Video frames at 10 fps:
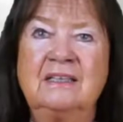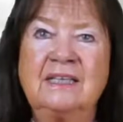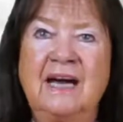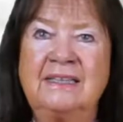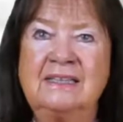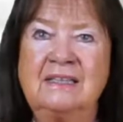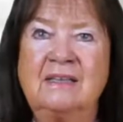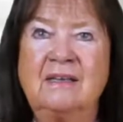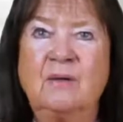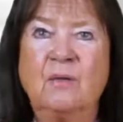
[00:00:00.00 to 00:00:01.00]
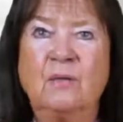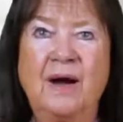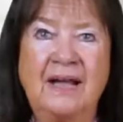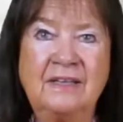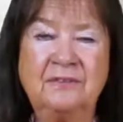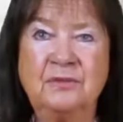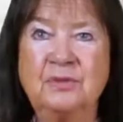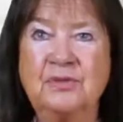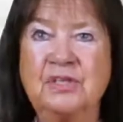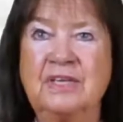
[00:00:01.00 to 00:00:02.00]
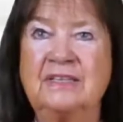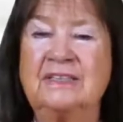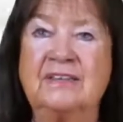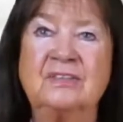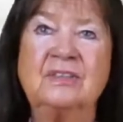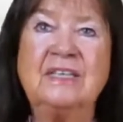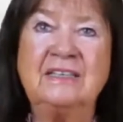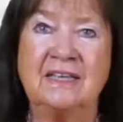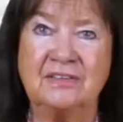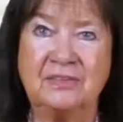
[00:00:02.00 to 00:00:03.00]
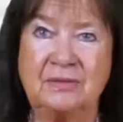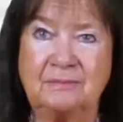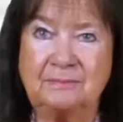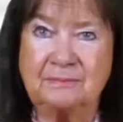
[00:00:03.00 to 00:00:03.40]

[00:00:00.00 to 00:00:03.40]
titled Why the Future Doesn't Need Us.